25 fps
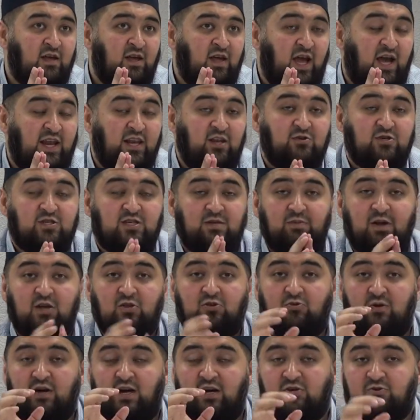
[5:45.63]
And he used to make
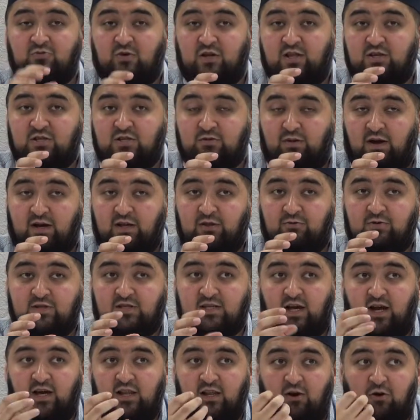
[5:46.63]
dua to Allah subhanahu wa
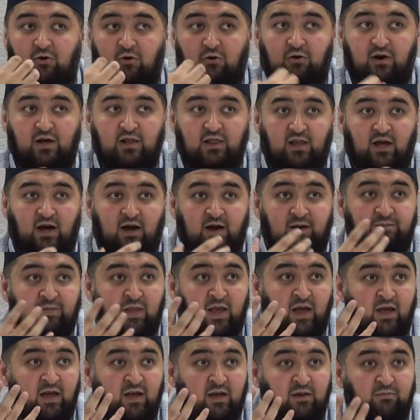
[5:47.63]
ta'ala, oh Allah,
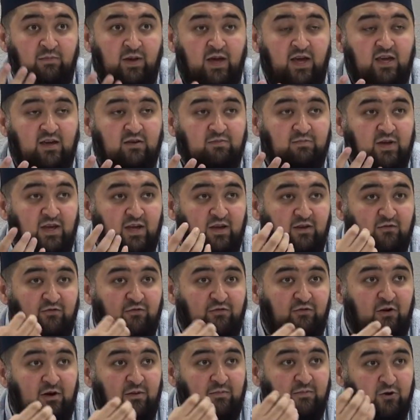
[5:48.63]
make me
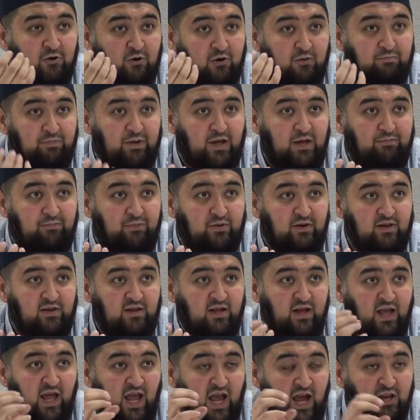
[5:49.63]
from your
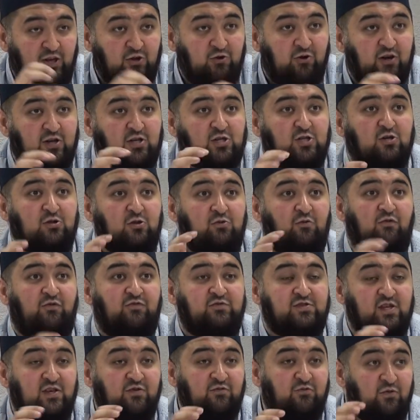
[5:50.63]
people and your
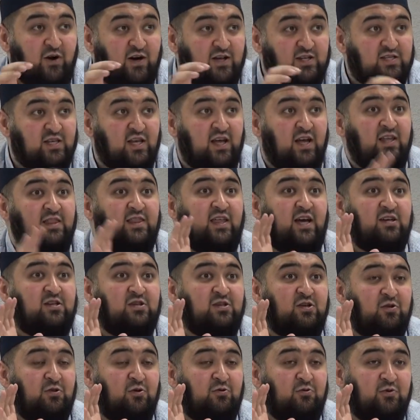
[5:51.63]
exclusive ones that,
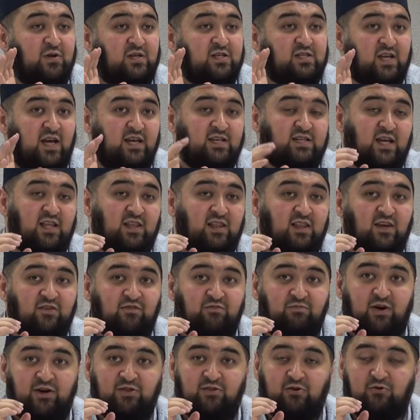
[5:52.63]
you know, recite and
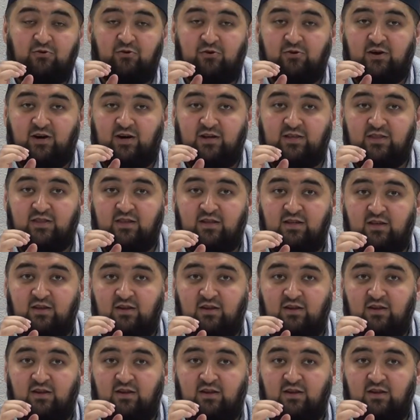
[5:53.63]
live by the Qur'an.